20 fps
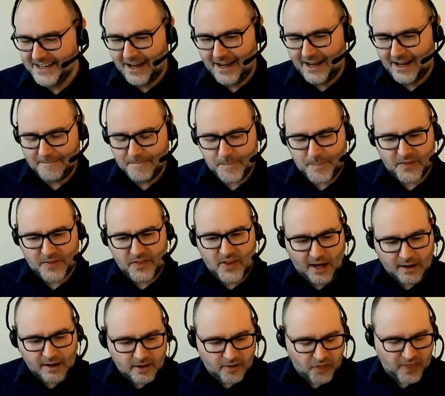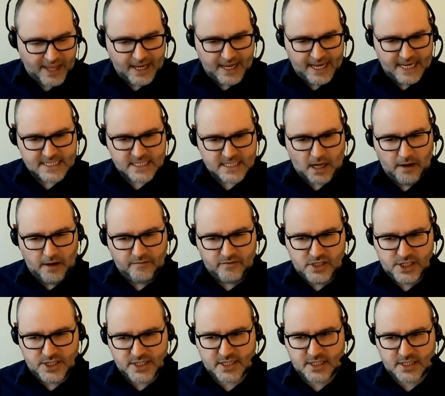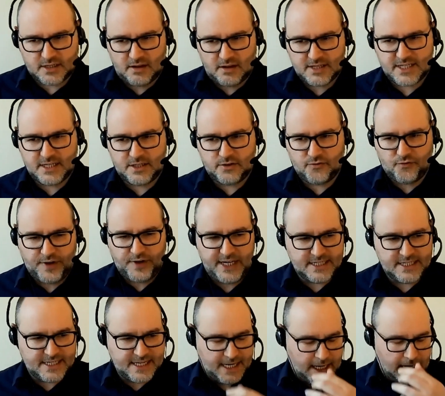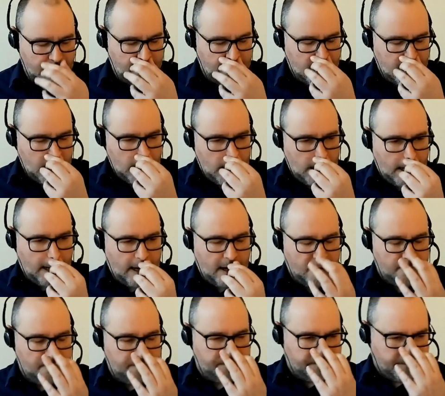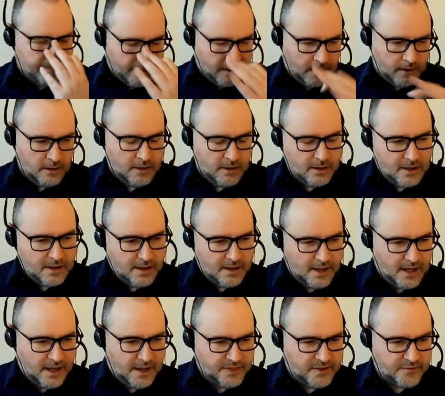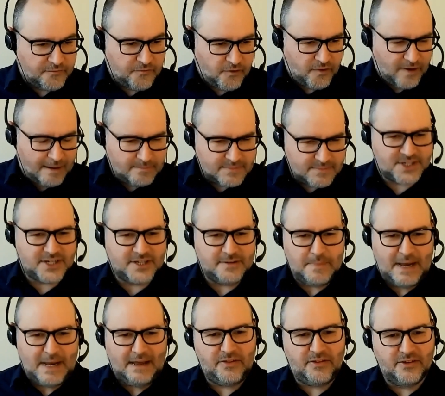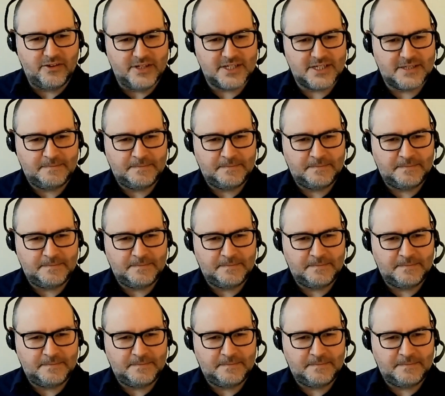But the other thing is, I've just started reading the Frampton Method,